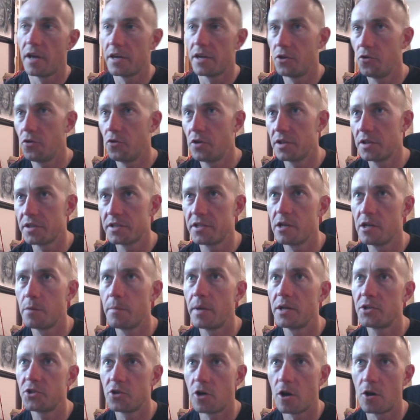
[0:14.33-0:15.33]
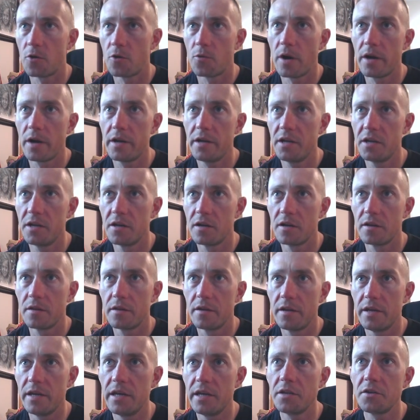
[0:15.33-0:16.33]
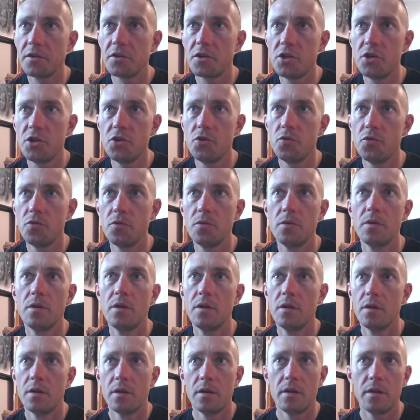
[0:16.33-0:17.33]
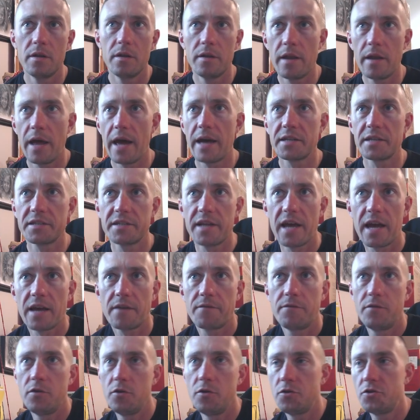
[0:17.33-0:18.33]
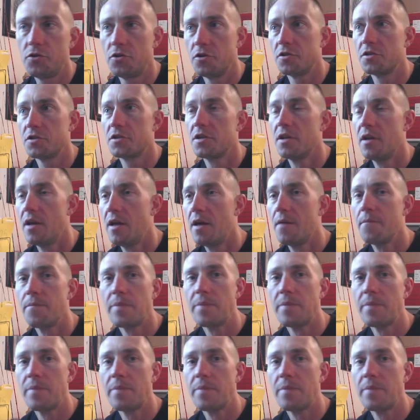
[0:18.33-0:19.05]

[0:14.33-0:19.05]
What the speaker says: like you can see on my chart right here, the NQ NASDAQ futures.